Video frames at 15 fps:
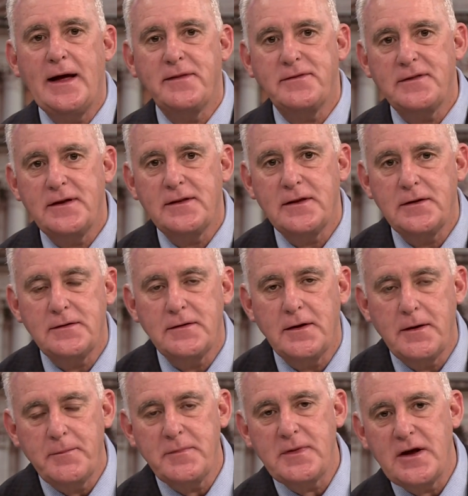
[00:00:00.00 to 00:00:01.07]
think that
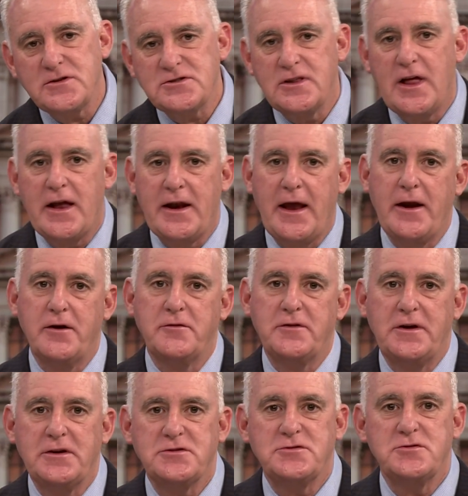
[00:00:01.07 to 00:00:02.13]
there's a lot of
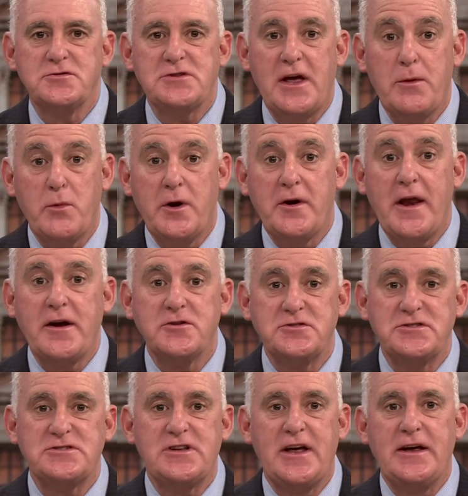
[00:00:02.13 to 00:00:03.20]
energy issues, and we're an
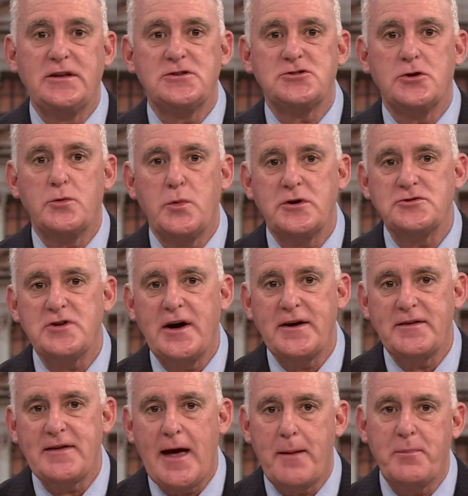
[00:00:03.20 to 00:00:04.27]
energy state, so we're trying
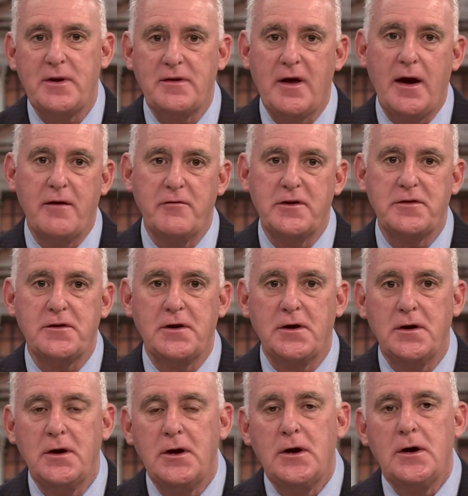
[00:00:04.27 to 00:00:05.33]
to tap into
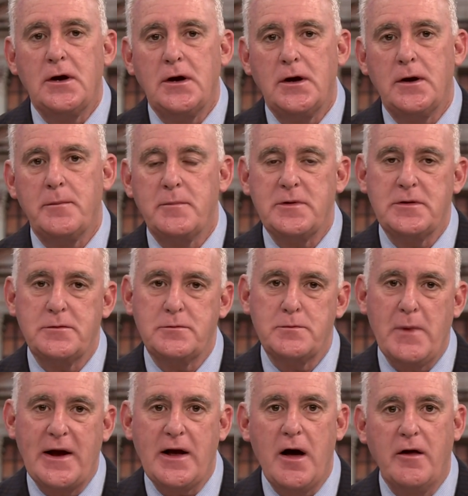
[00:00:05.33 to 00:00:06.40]
everything.
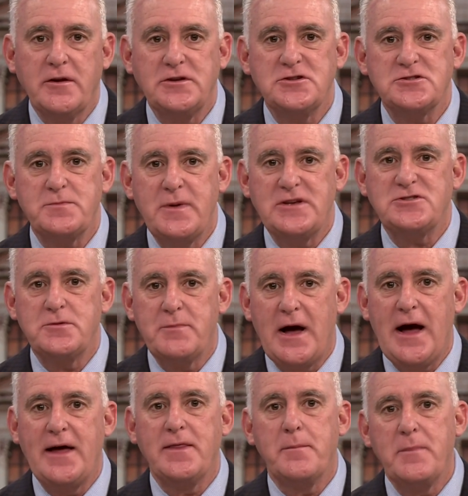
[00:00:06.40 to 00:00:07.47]
My colleague just mentioned
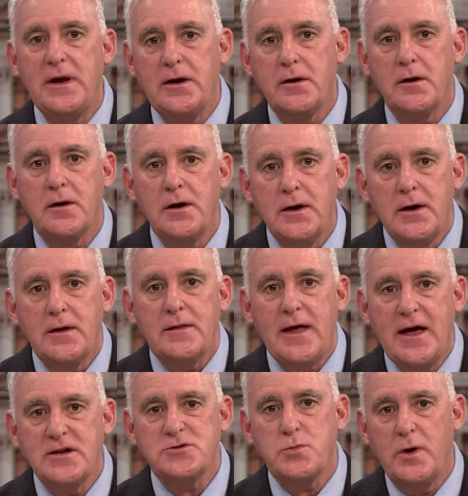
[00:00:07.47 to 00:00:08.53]
behind the meter.
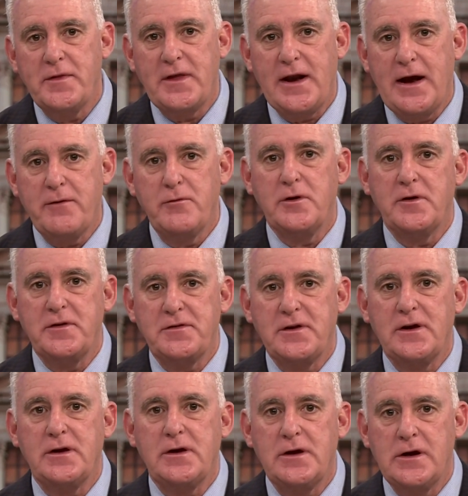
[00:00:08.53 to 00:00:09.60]
That is one that I really
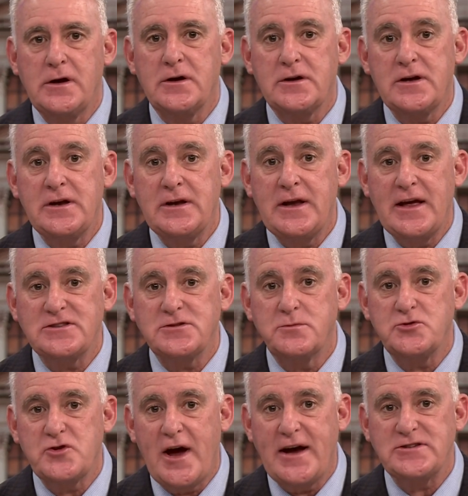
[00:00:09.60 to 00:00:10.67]
think can get
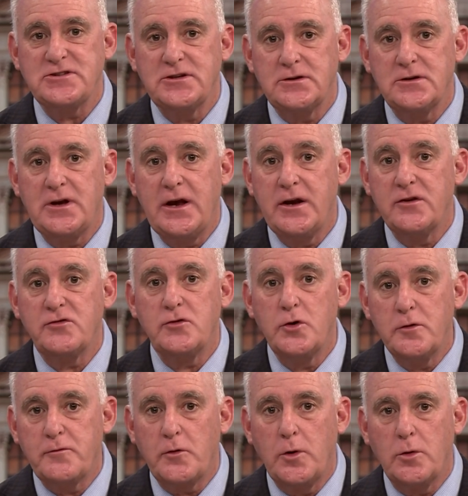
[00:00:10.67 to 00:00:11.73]
some traction. It is
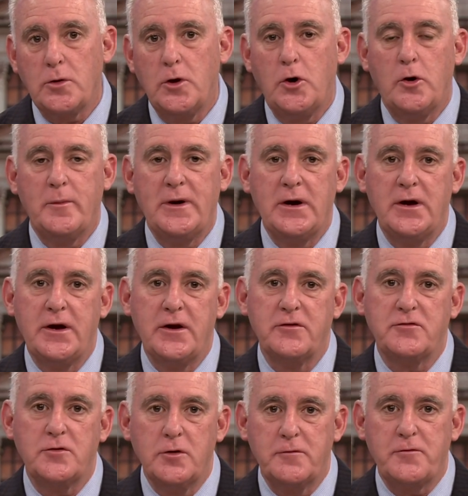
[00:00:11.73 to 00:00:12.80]
good for Oklahoma. It
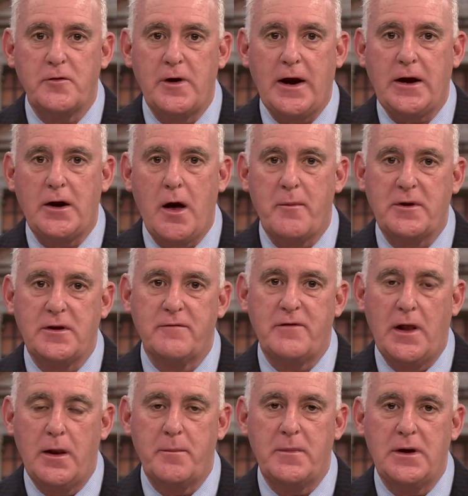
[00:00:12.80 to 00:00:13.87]
is good for economic
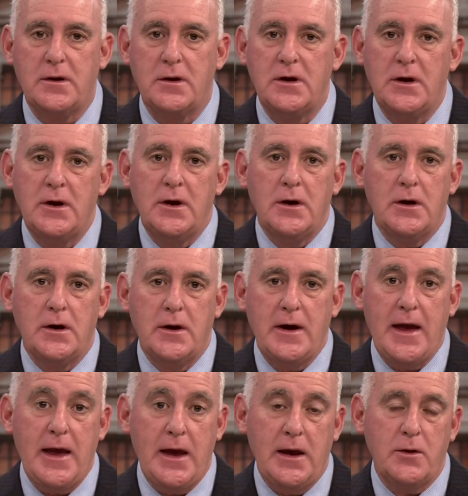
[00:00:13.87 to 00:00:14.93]
development.
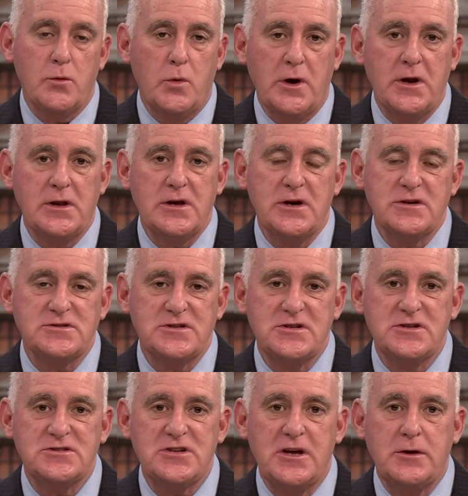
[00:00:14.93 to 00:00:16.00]
And what it does
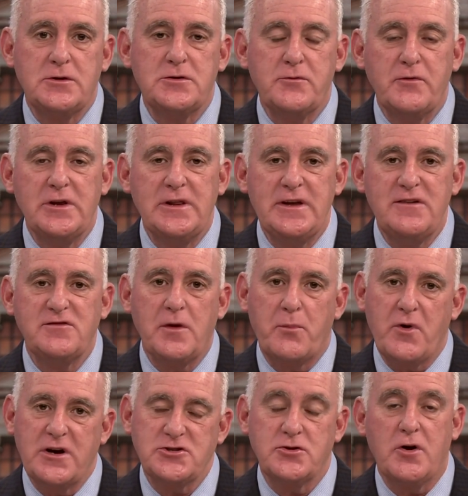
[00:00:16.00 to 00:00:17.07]
is it relieves the
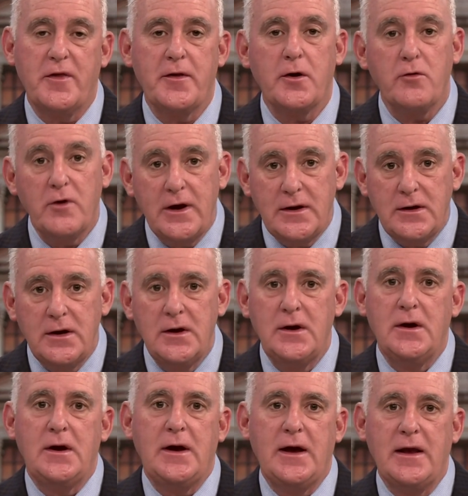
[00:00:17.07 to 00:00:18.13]
pressure on the grid.
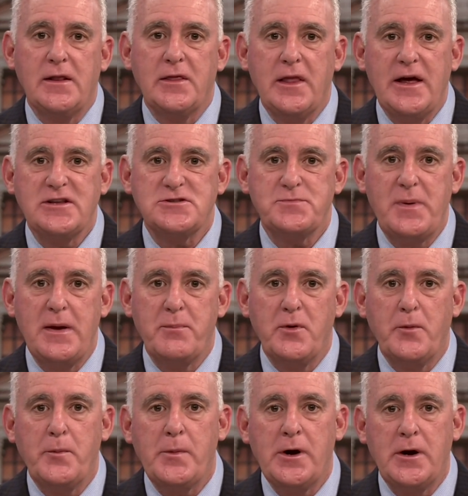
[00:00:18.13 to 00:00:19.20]
It lets
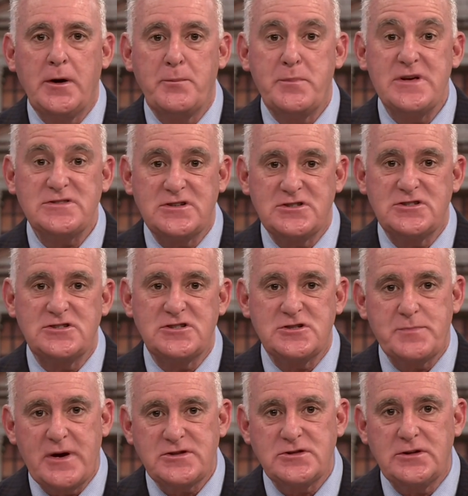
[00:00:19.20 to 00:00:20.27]
people, businesses
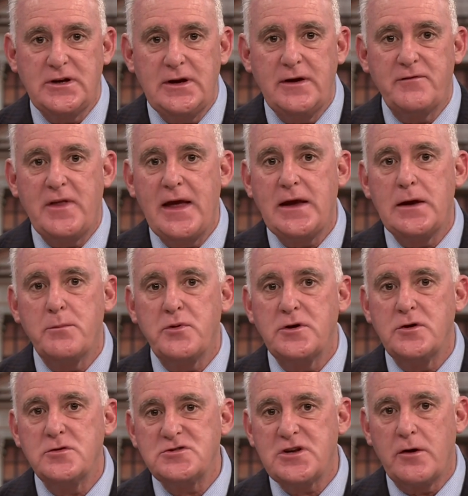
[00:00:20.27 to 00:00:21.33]
especially, if they can
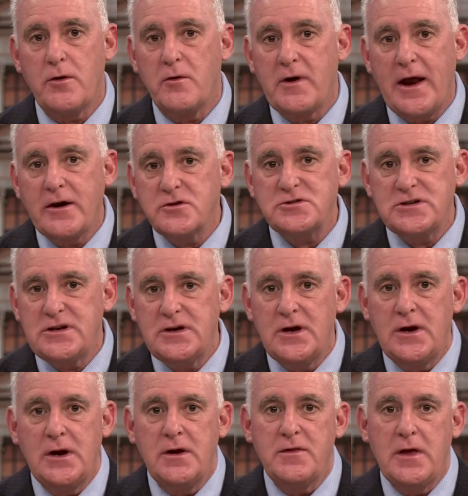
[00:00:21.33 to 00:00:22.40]
produce their own energy,
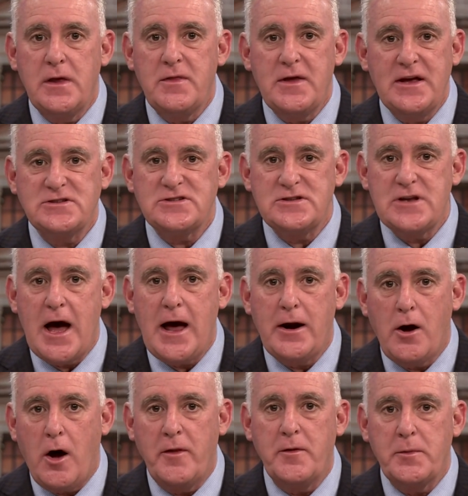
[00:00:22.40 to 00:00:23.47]
then it's
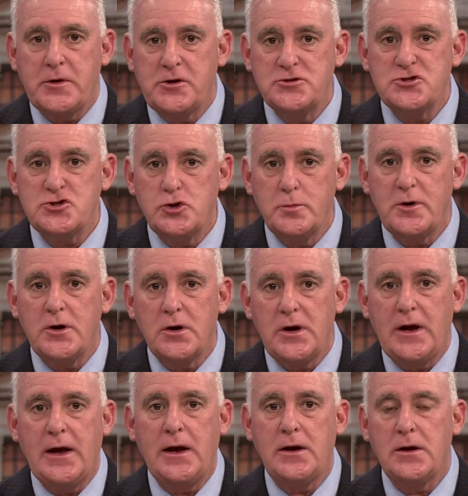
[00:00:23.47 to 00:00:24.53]
not on the consumer.
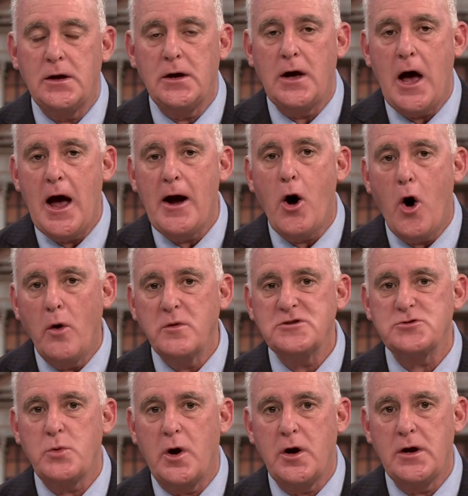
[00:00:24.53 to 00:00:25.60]
And I
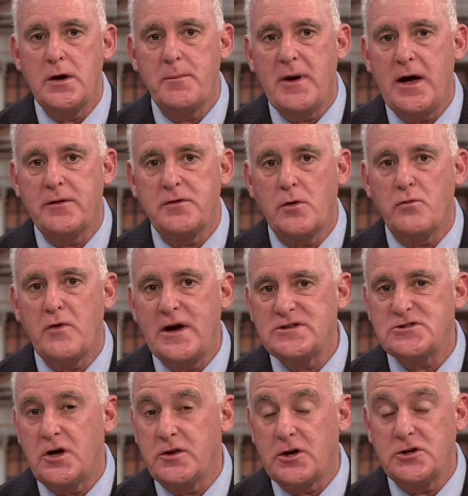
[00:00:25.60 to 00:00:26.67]
always worry about the
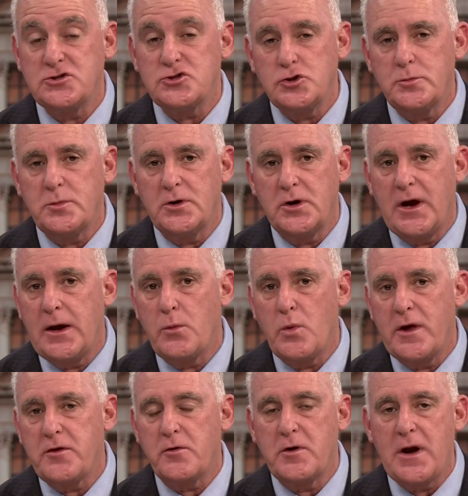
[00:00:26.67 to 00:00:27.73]
rates on the consumer and
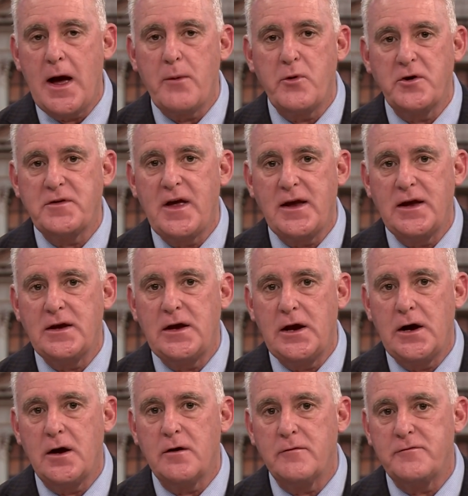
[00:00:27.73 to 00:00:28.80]
whether or not we're taking
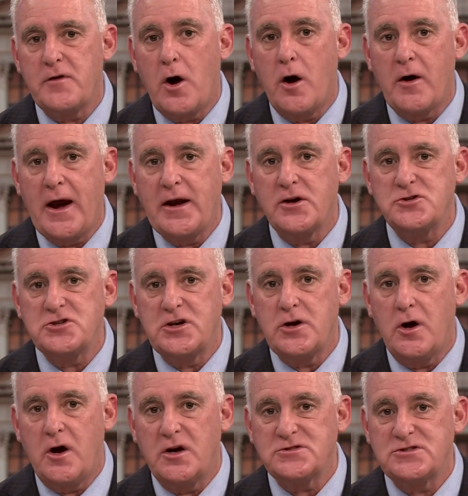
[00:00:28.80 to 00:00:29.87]
care of our energy
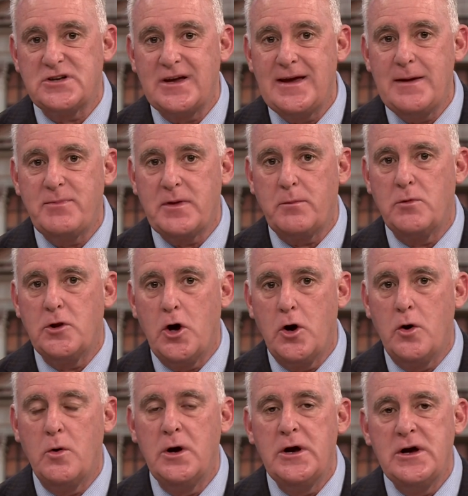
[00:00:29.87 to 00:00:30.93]
costs to keep them
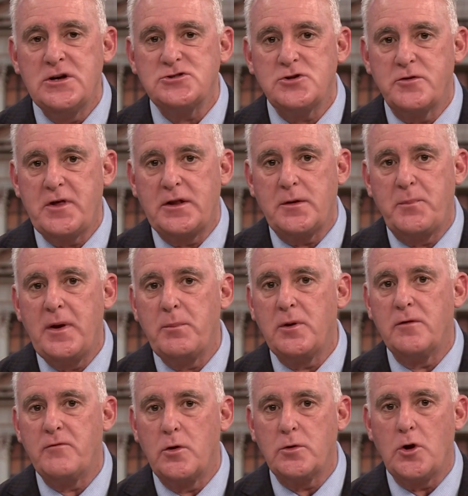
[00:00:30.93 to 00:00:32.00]
low so that the people
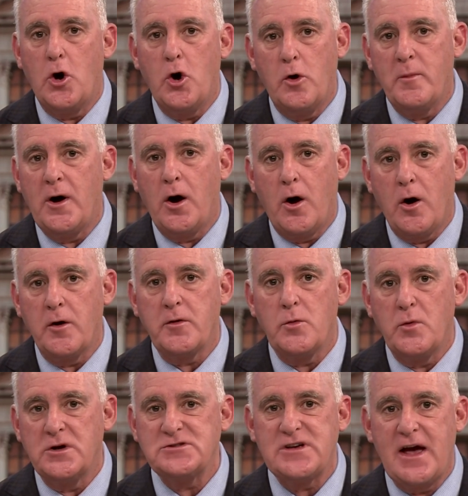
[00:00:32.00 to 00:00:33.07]
of Oklahoma aren't the
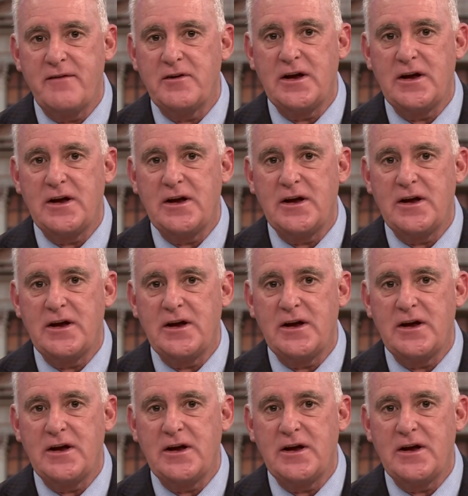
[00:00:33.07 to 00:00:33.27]
ones having to